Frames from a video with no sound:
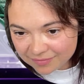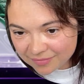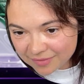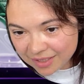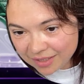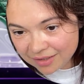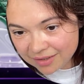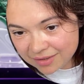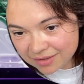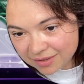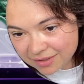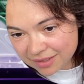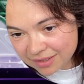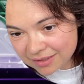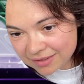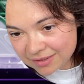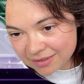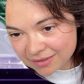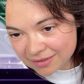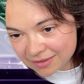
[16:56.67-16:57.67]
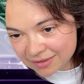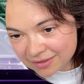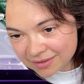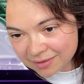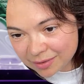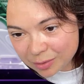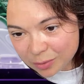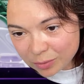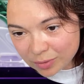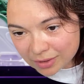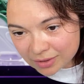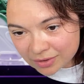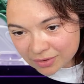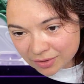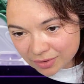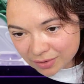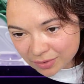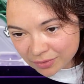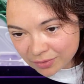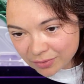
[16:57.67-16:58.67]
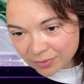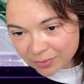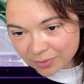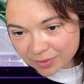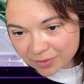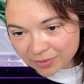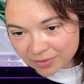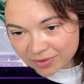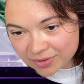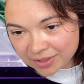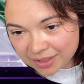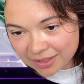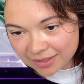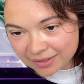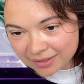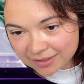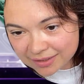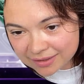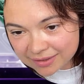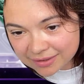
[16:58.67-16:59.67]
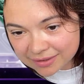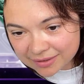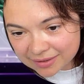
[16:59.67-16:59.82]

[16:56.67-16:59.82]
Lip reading: Yeah, it's slowly starting to understand it.